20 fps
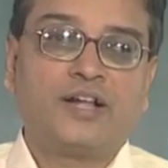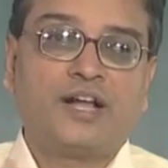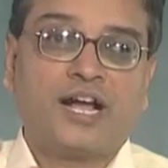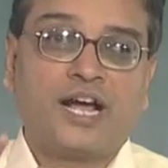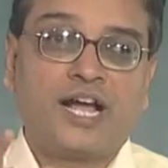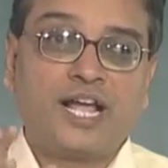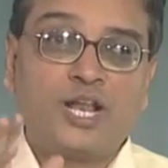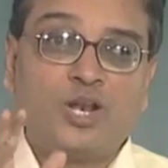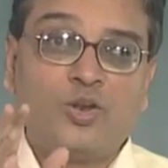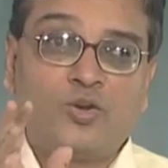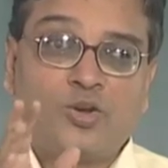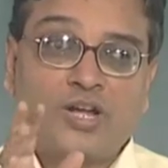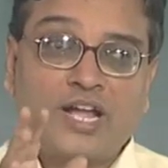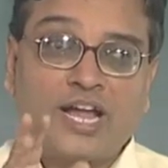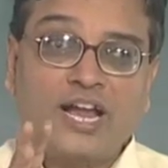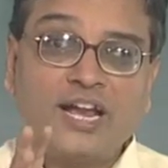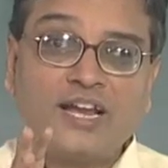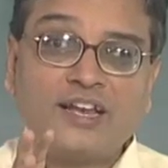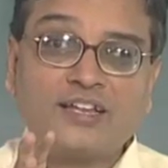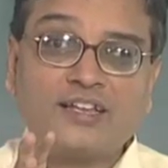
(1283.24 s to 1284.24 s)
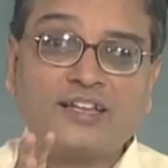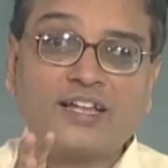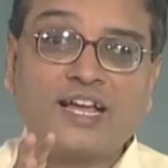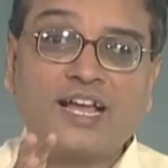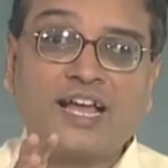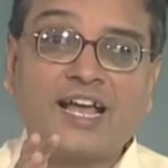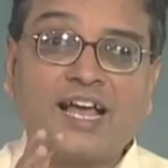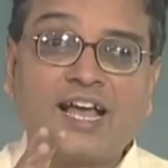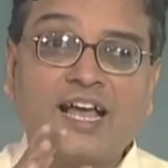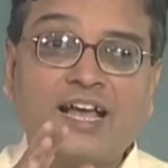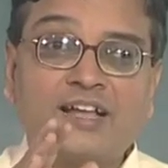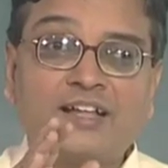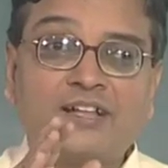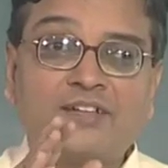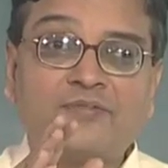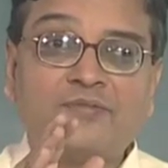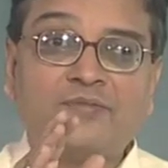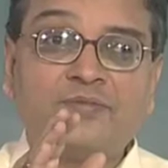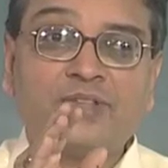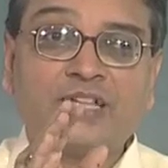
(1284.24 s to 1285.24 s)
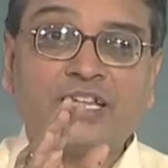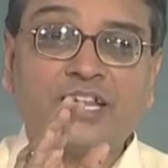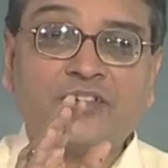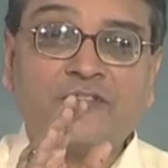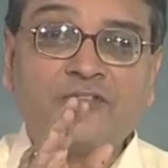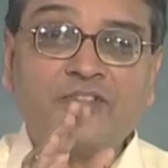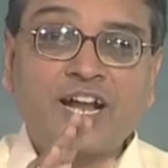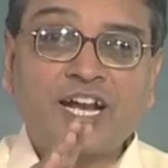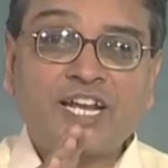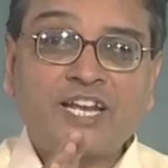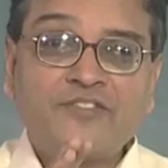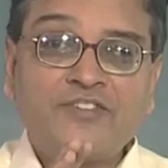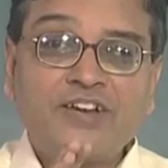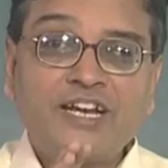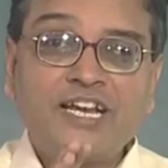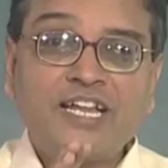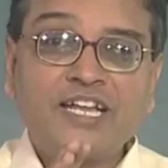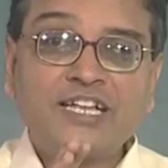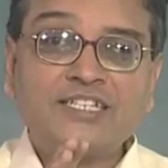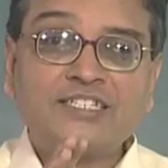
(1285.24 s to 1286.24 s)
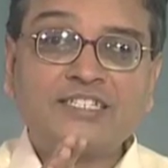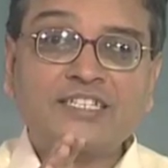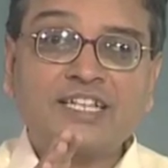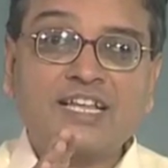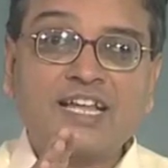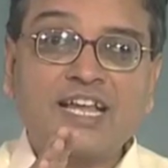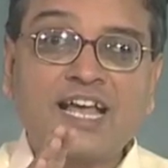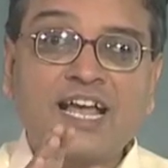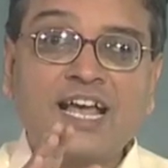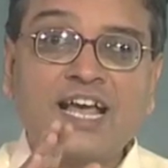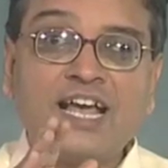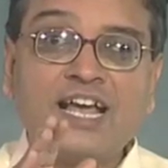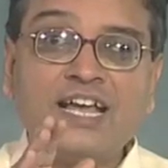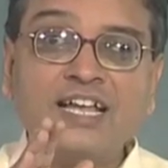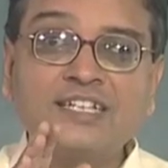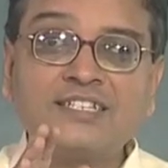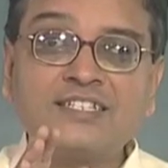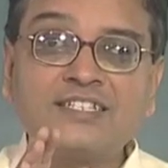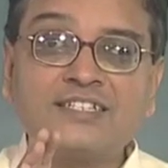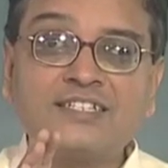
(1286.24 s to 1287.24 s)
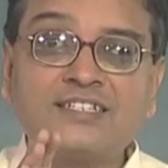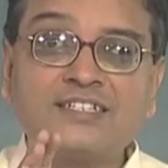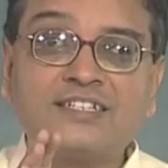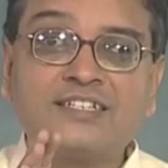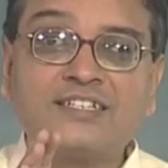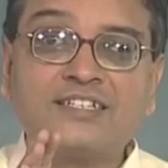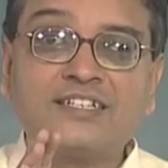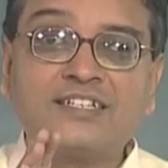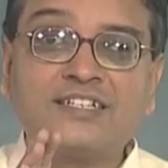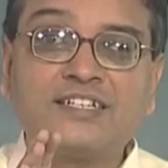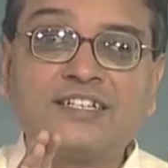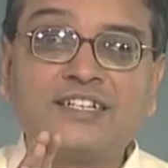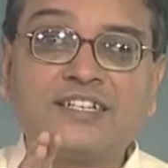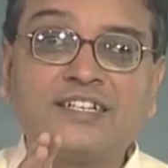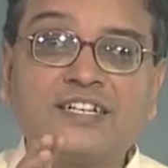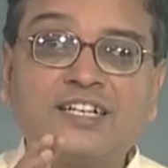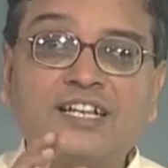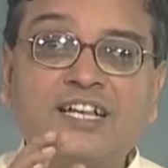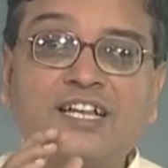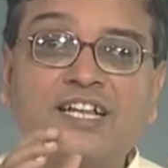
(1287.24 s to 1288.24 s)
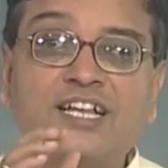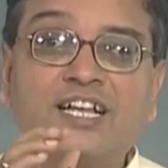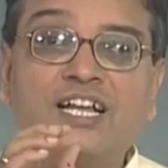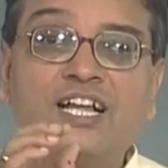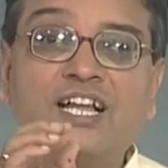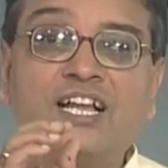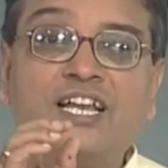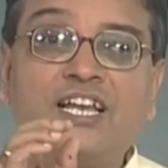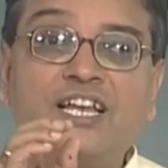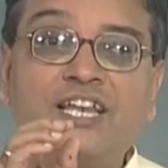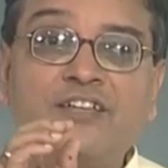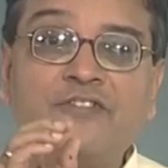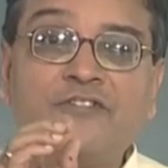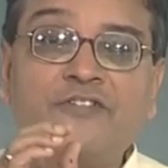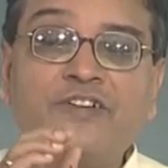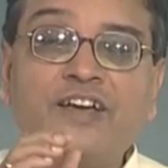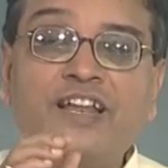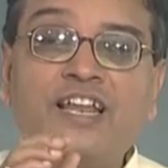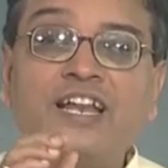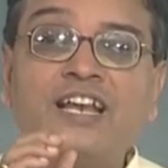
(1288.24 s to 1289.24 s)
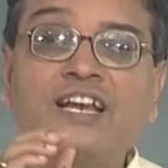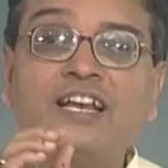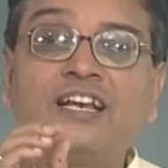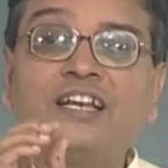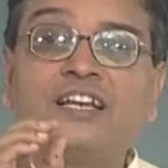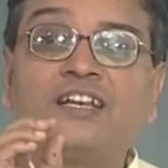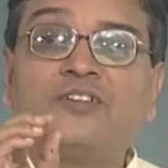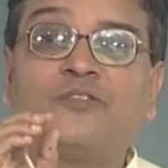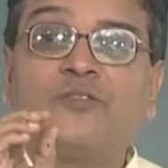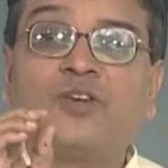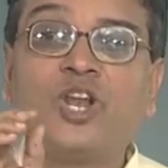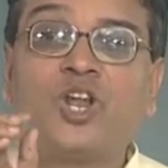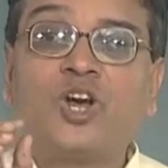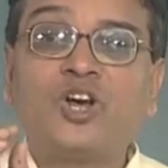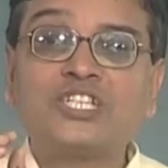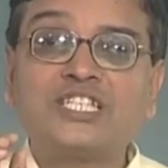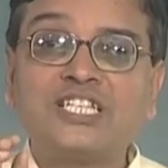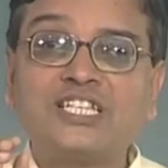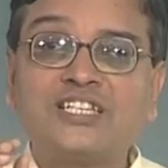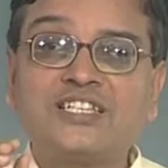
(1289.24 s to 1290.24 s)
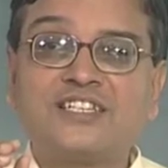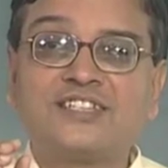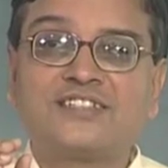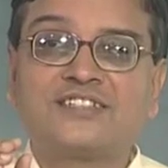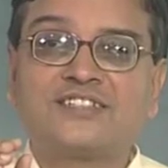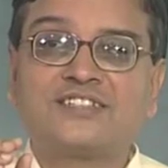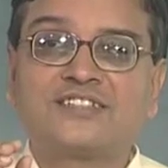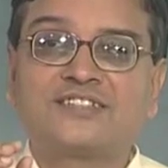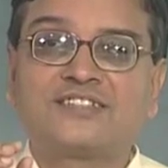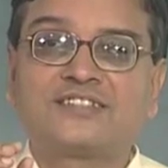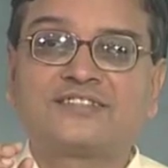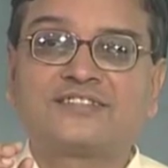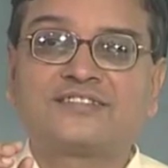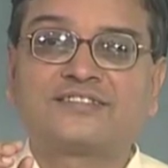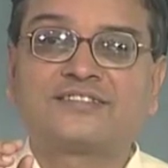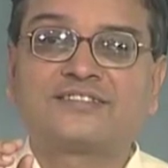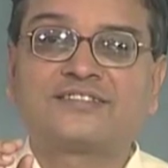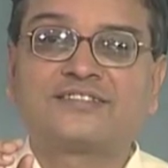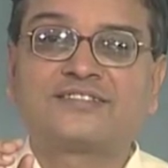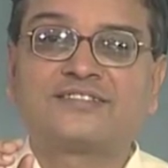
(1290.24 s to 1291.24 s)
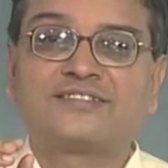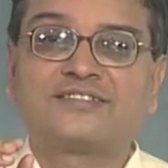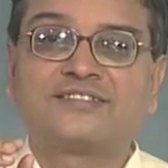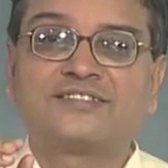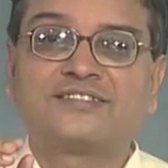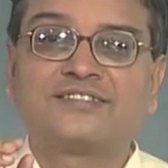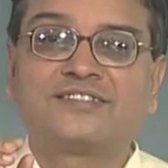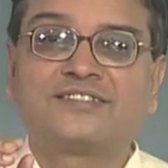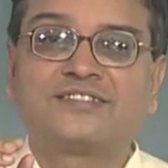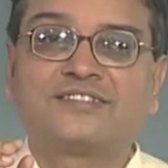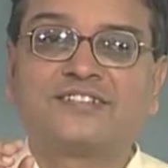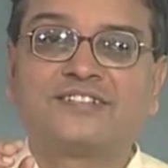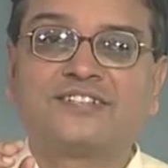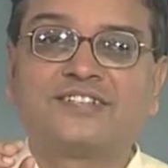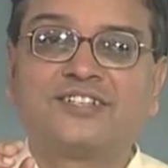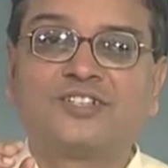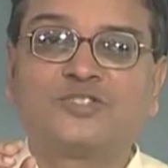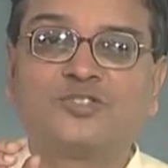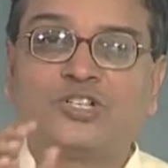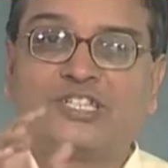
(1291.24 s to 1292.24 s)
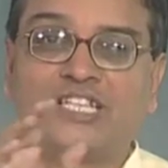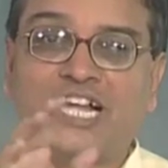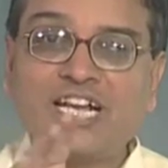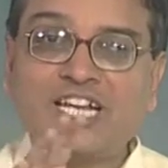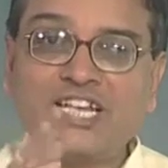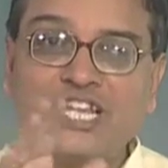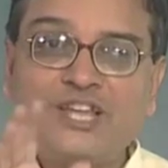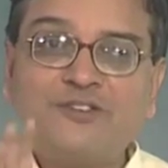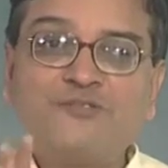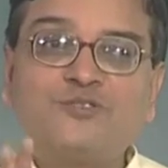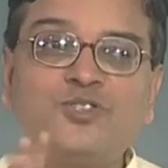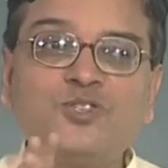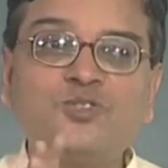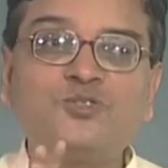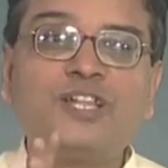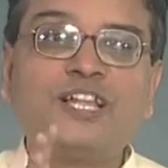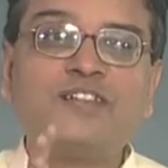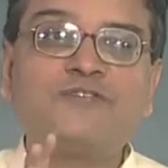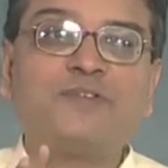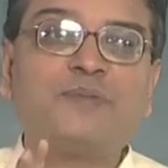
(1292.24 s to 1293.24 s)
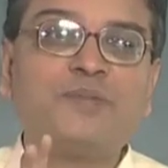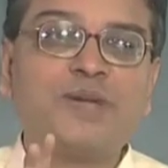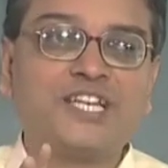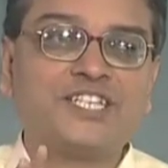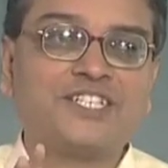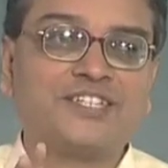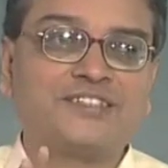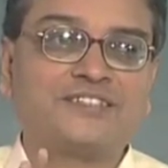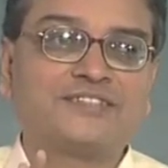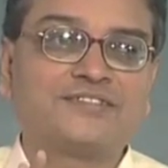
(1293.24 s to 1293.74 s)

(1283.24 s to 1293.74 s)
I look at refractive index as different velocities. So, that gives you the information.